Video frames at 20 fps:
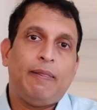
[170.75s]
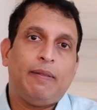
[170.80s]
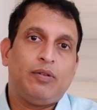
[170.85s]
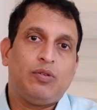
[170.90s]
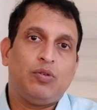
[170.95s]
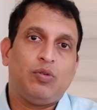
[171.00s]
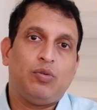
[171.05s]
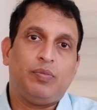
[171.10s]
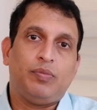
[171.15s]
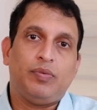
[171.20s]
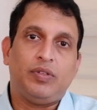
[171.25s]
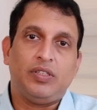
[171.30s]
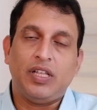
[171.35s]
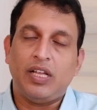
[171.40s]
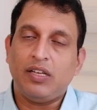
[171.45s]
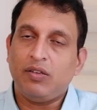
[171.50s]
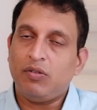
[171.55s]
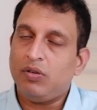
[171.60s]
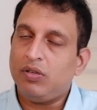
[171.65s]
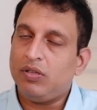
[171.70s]
So
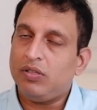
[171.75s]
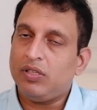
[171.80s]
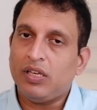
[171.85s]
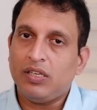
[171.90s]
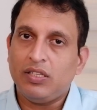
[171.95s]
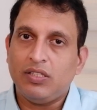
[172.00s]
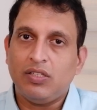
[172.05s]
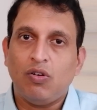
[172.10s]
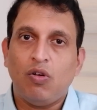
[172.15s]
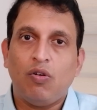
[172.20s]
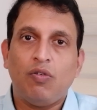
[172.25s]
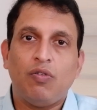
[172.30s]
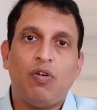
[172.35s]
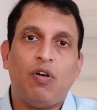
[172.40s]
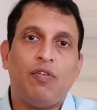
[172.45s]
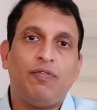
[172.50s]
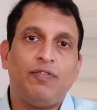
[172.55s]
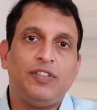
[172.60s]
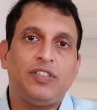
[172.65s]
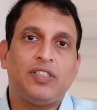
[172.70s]
that is an
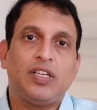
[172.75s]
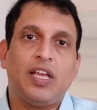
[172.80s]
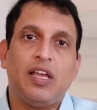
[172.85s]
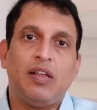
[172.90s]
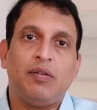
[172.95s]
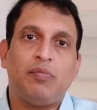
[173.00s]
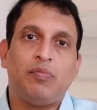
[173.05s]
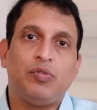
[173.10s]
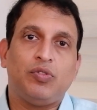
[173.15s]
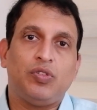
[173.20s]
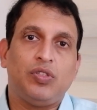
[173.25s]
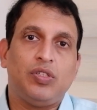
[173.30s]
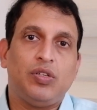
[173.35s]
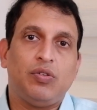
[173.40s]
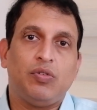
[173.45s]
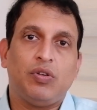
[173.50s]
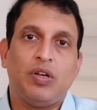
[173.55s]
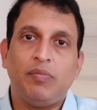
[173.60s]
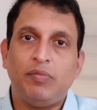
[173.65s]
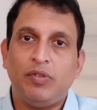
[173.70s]
office care procedure.
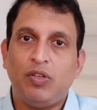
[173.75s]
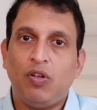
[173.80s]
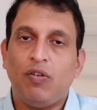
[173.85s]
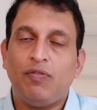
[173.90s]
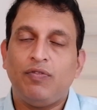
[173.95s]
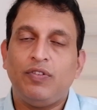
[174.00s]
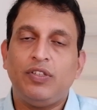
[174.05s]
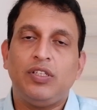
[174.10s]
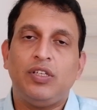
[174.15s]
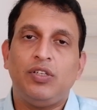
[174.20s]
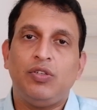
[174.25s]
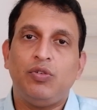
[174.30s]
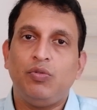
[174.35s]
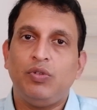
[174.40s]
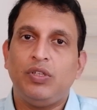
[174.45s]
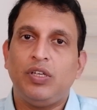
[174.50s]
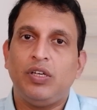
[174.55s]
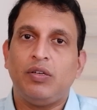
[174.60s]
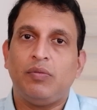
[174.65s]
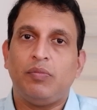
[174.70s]
You come in the office and
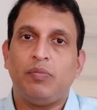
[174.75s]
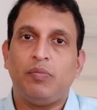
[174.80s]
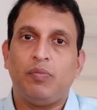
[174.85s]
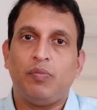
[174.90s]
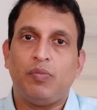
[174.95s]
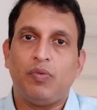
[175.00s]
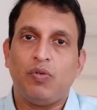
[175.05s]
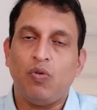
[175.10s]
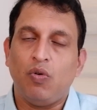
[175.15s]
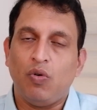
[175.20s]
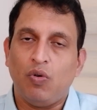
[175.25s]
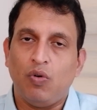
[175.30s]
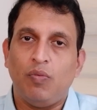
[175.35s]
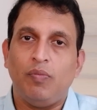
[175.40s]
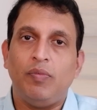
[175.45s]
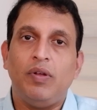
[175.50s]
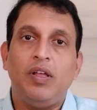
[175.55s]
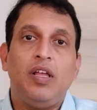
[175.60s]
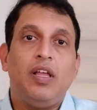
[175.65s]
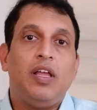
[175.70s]
do it and go
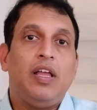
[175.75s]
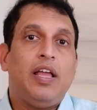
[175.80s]
home.